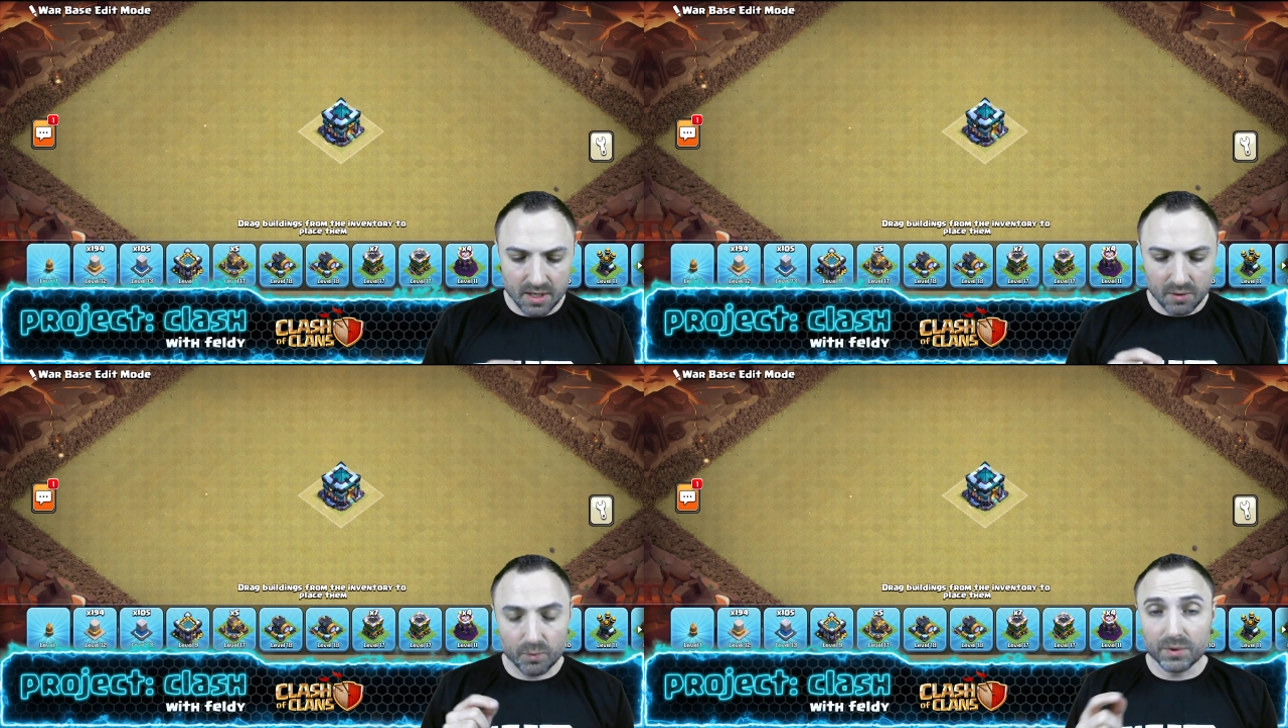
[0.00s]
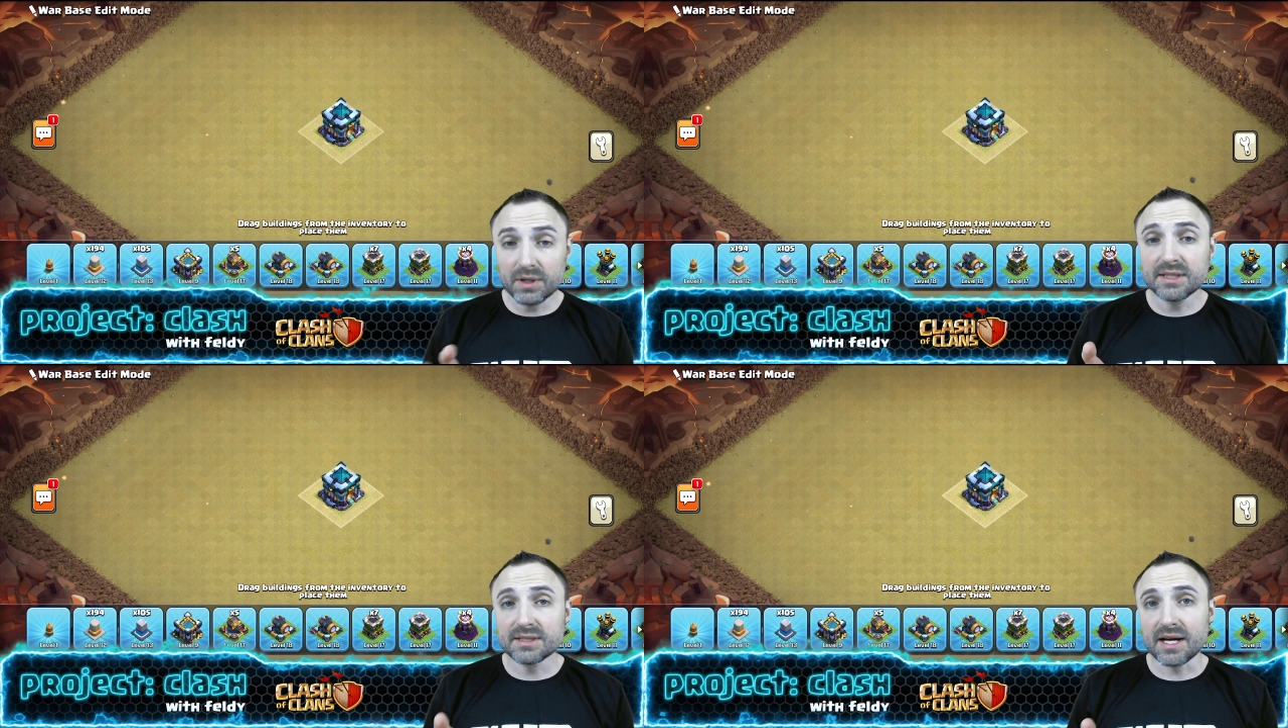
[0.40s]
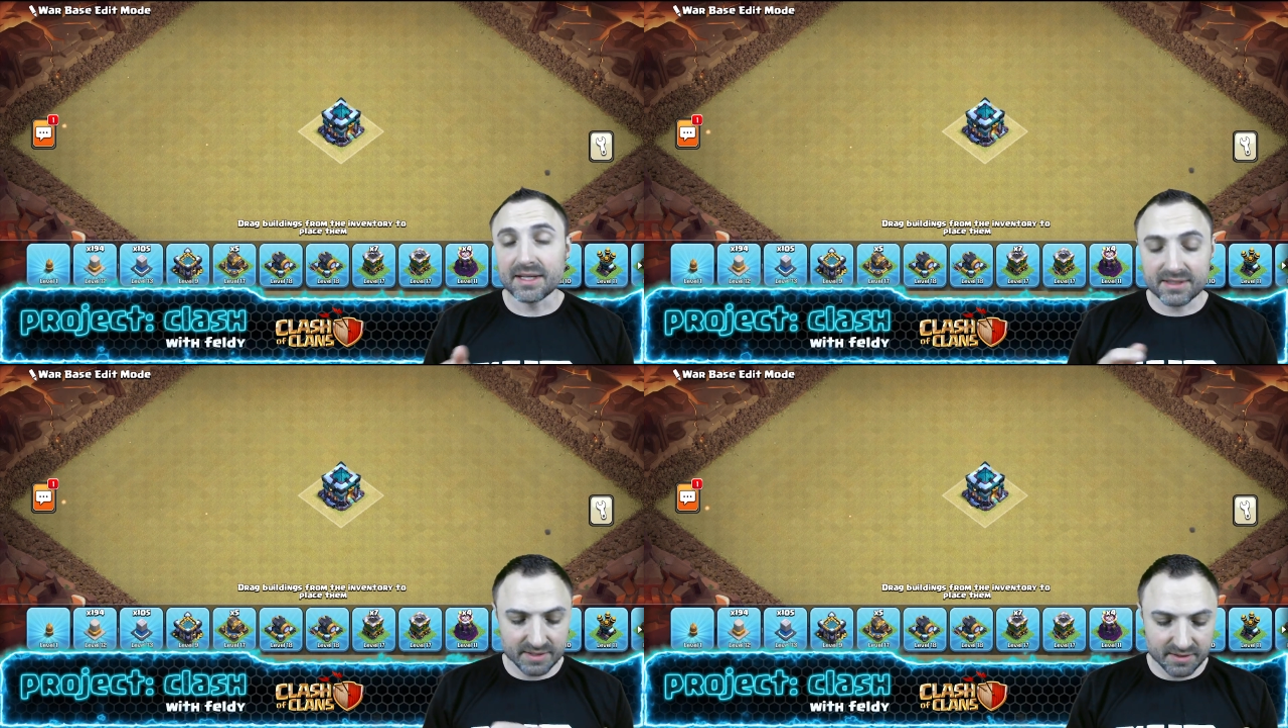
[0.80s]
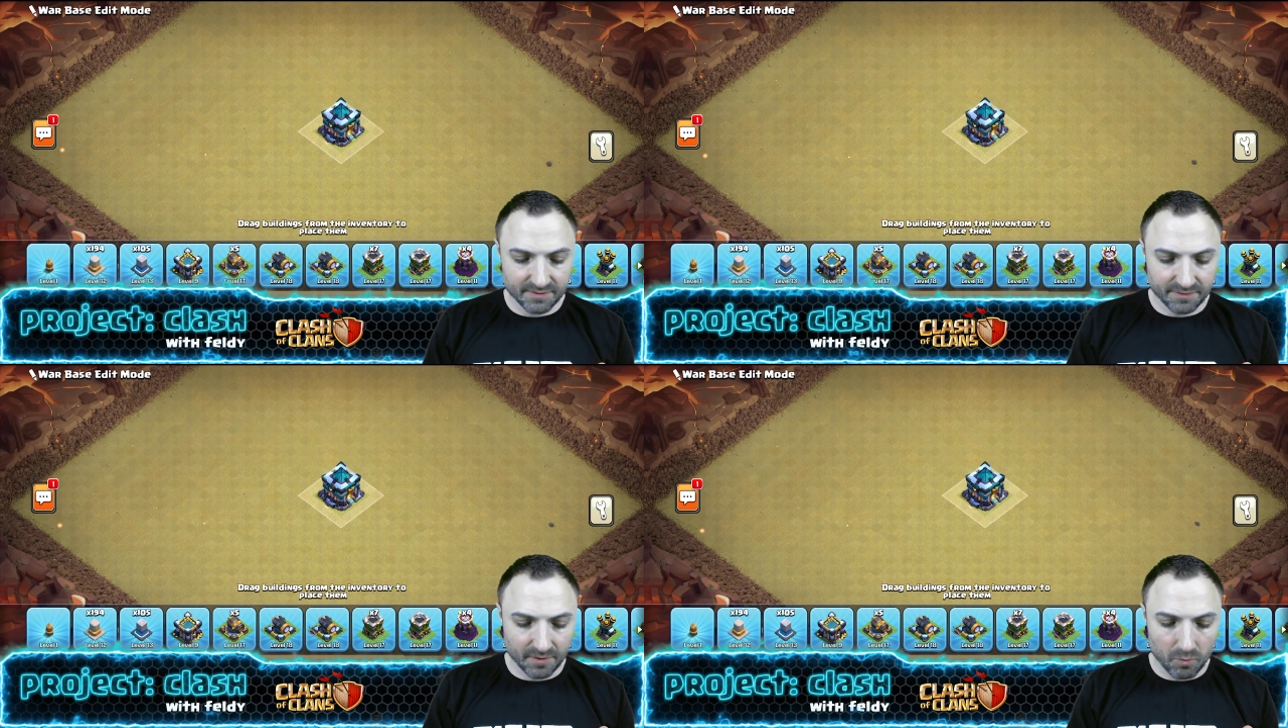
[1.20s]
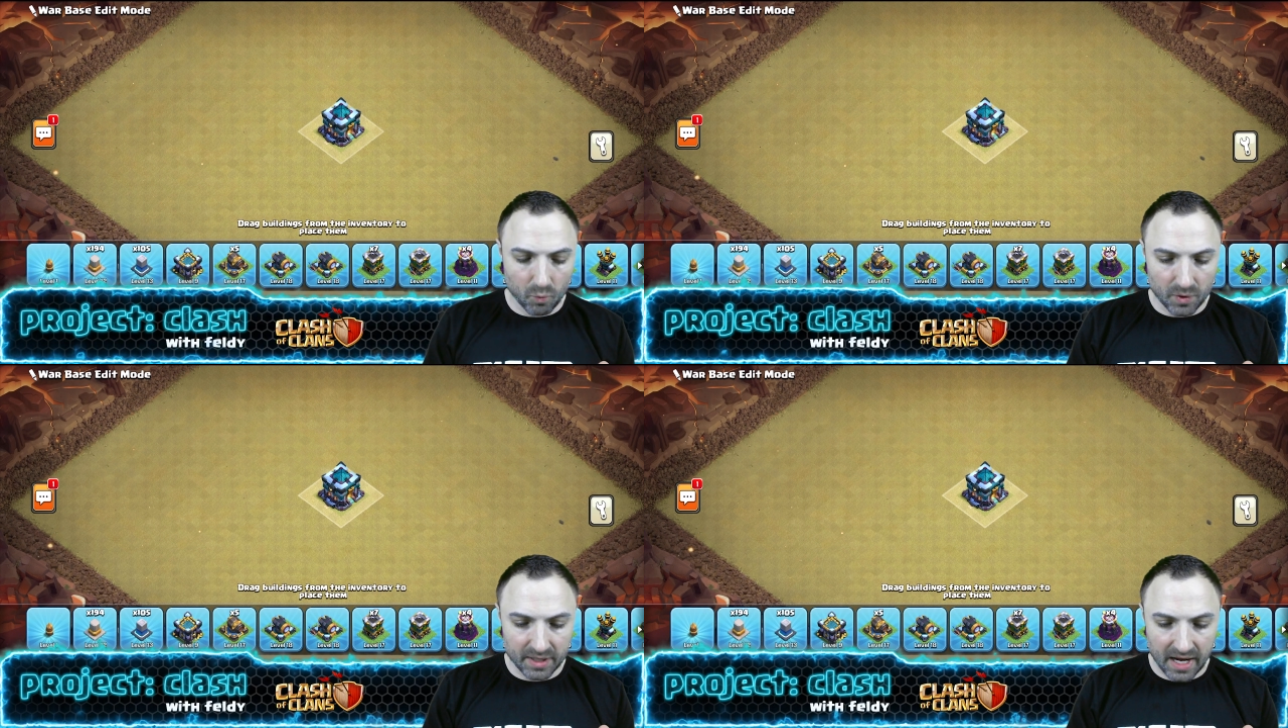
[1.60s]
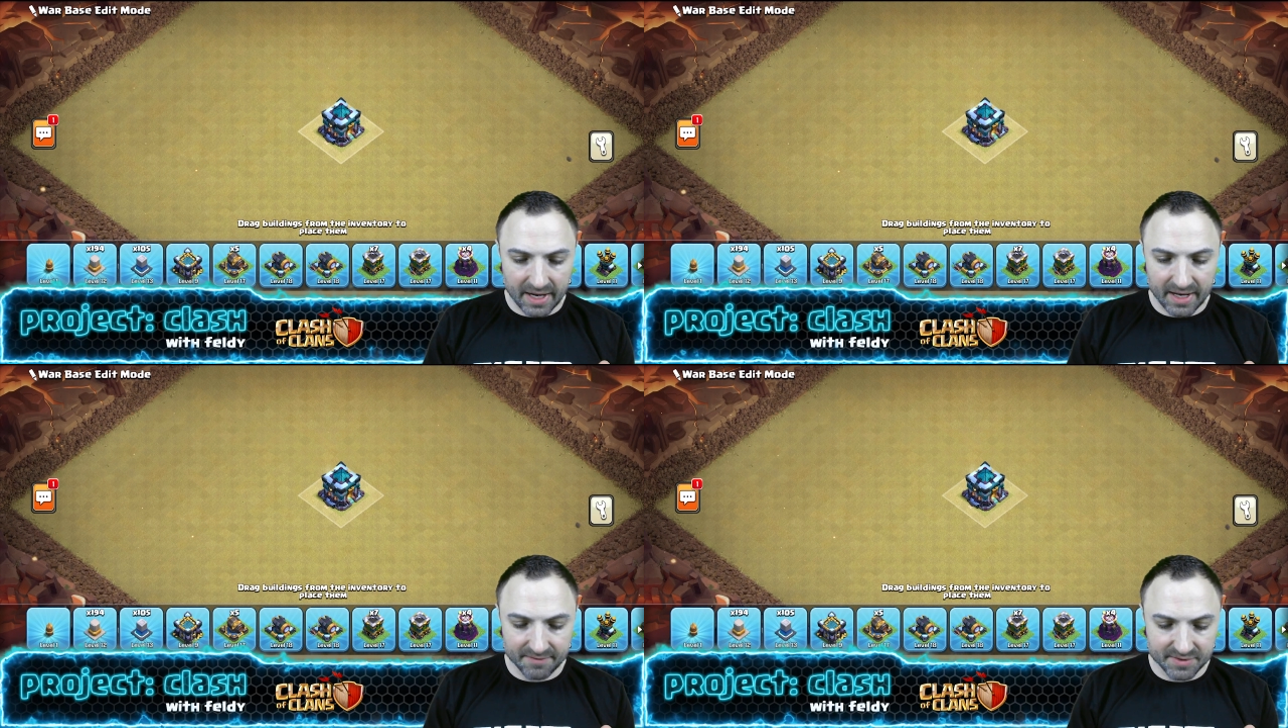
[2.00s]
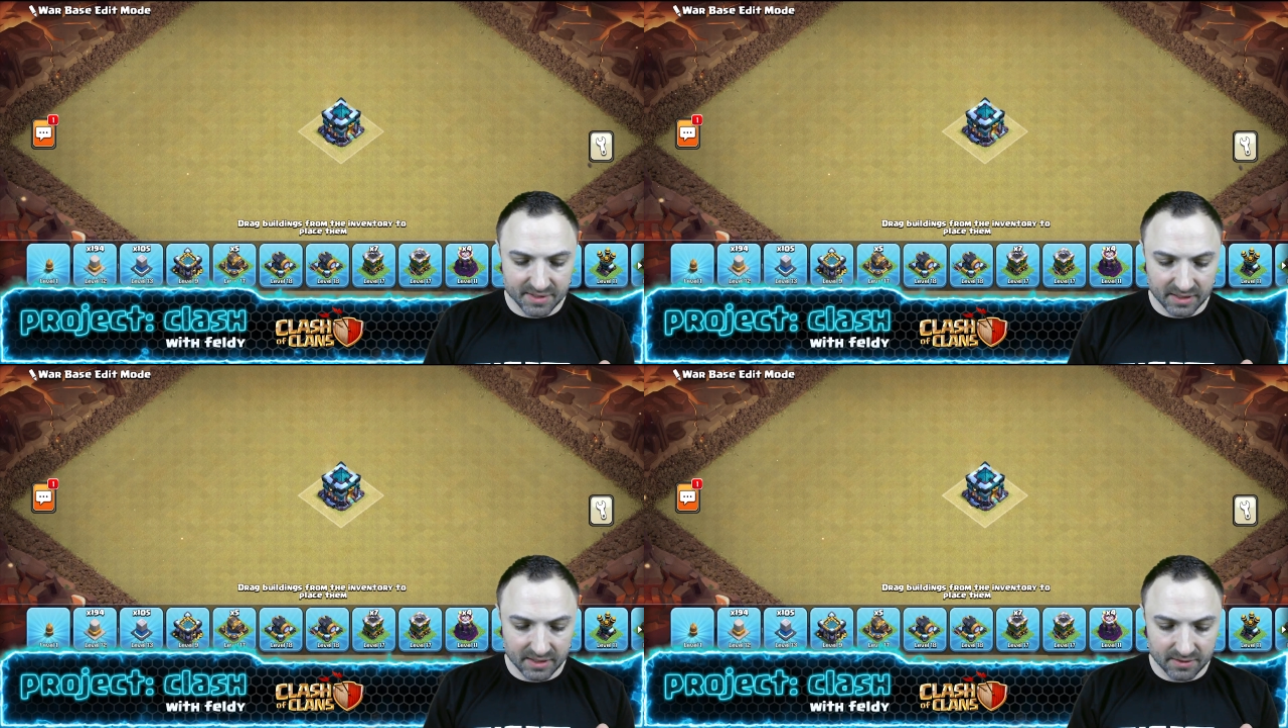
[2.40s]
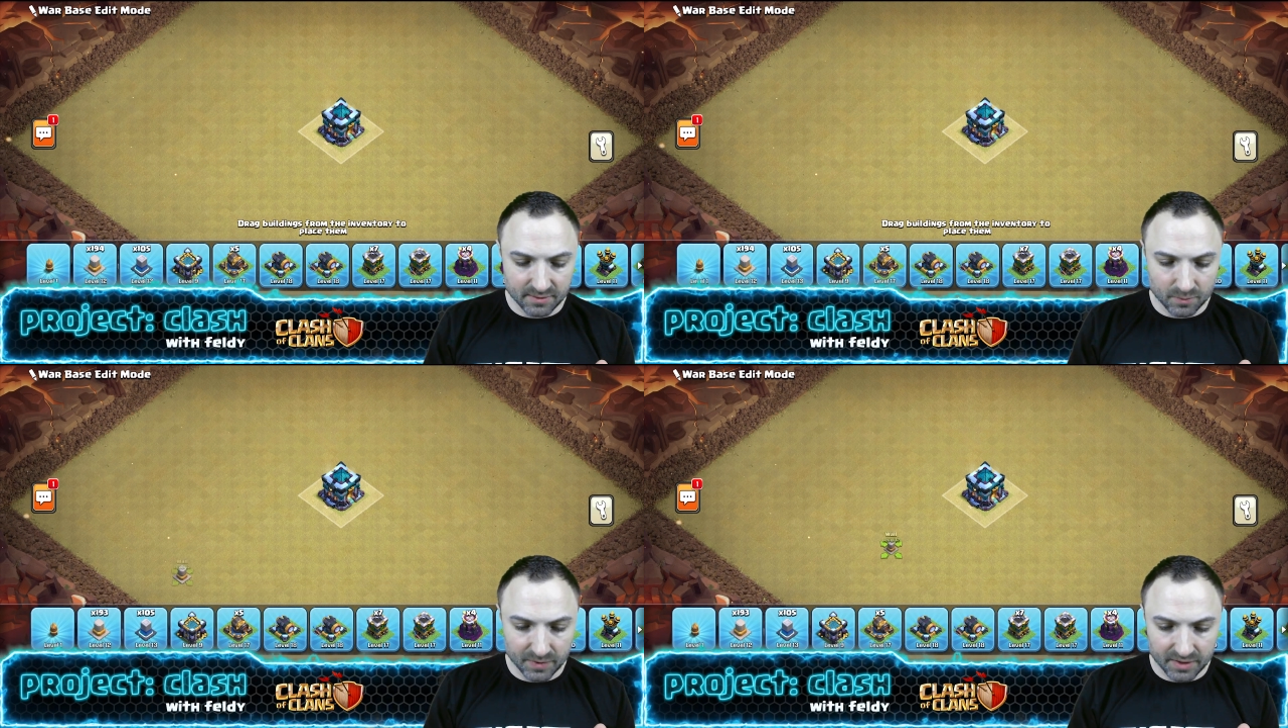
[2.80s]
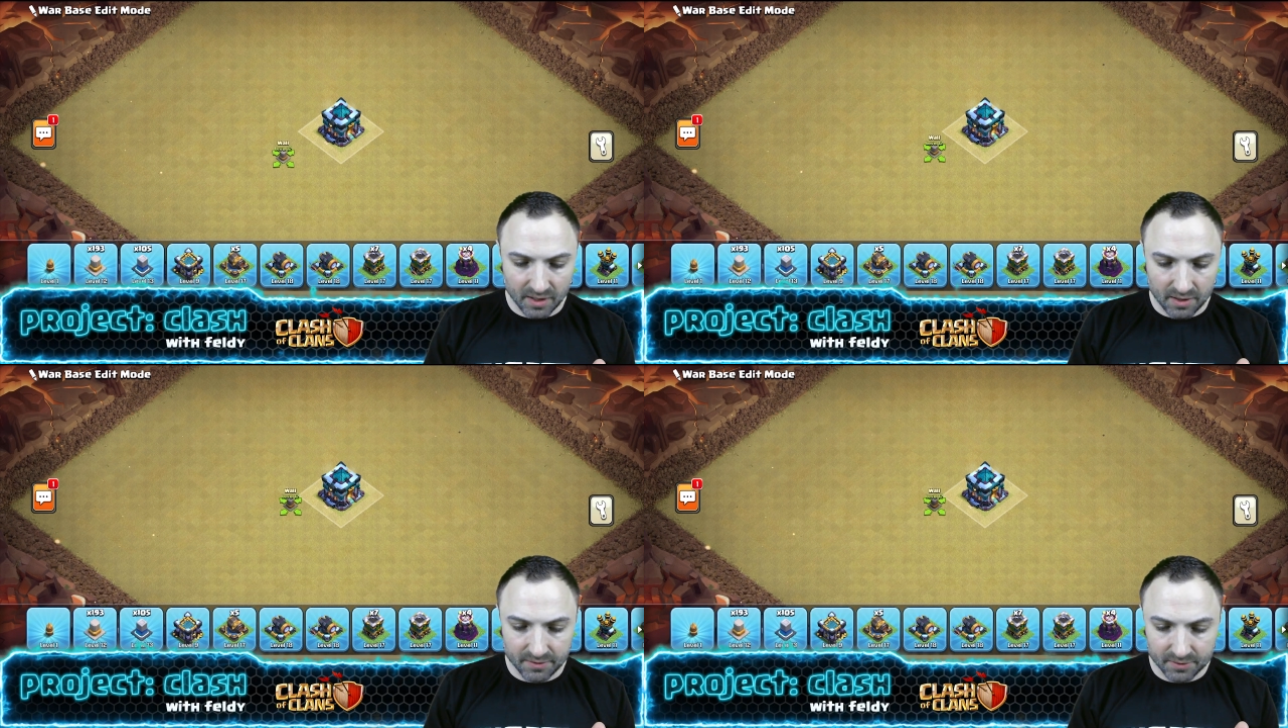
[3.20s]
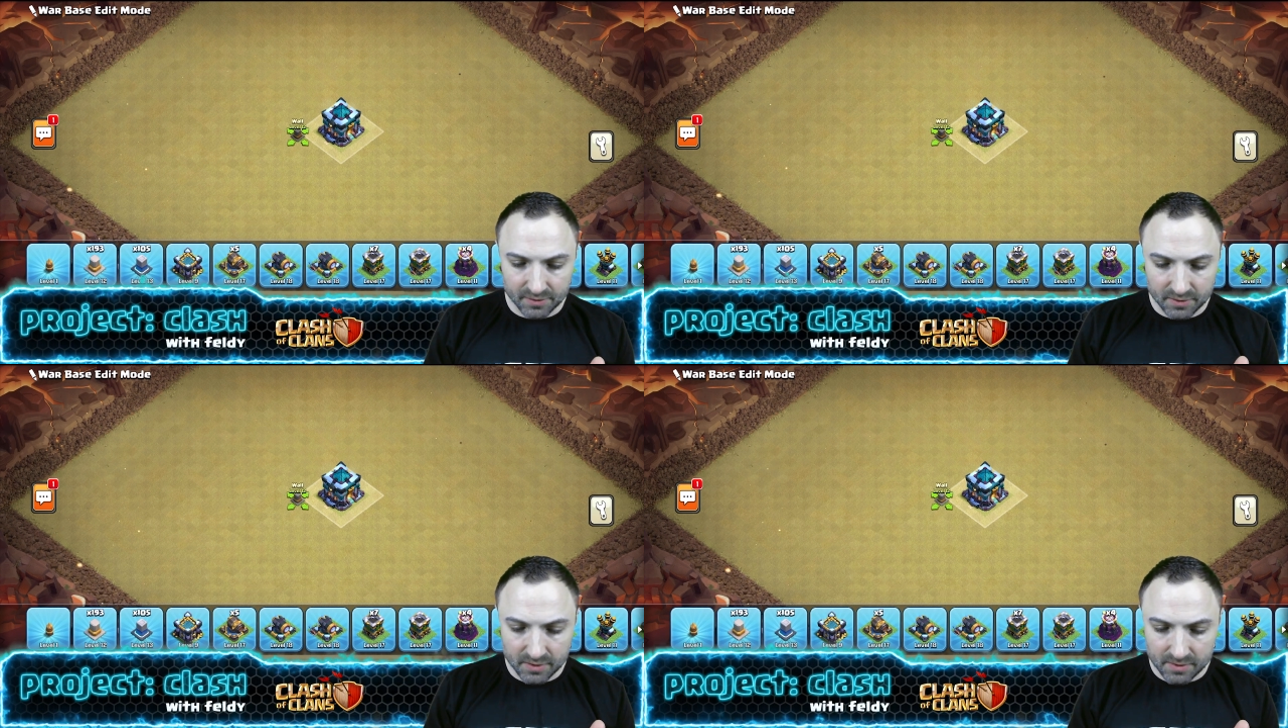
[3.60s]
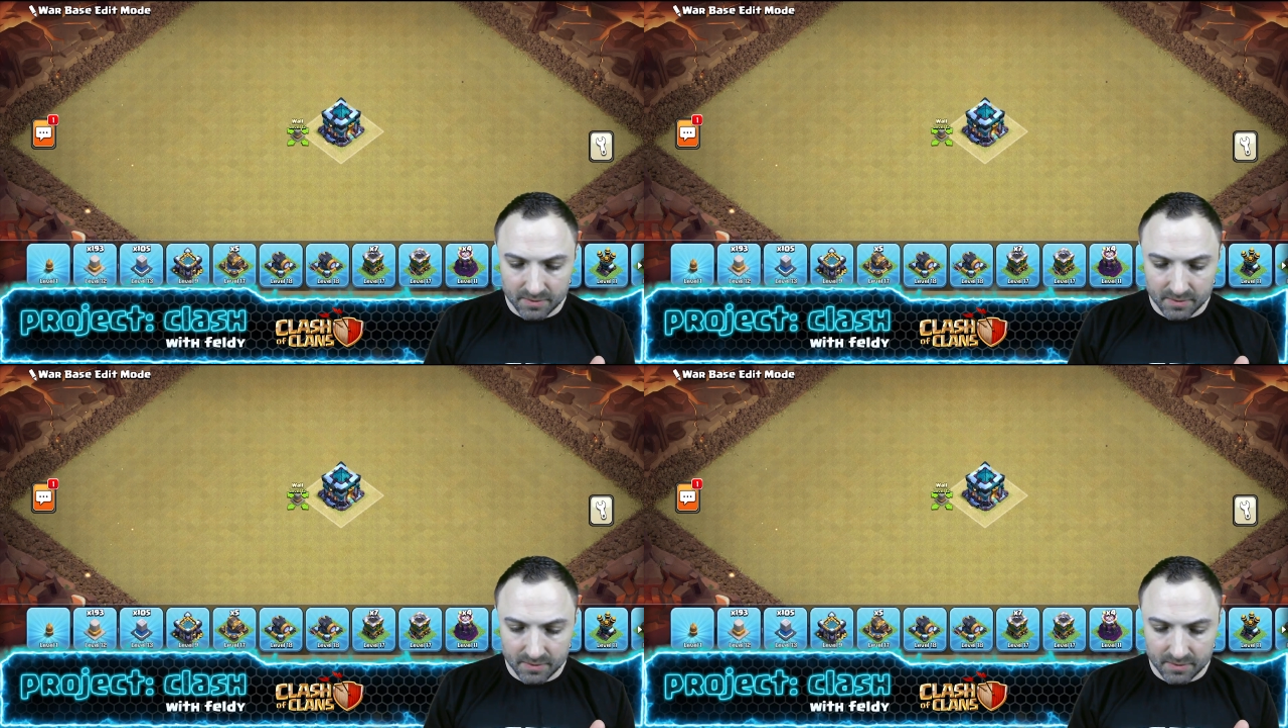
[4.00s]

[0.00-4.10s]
really nice from what I have seen with other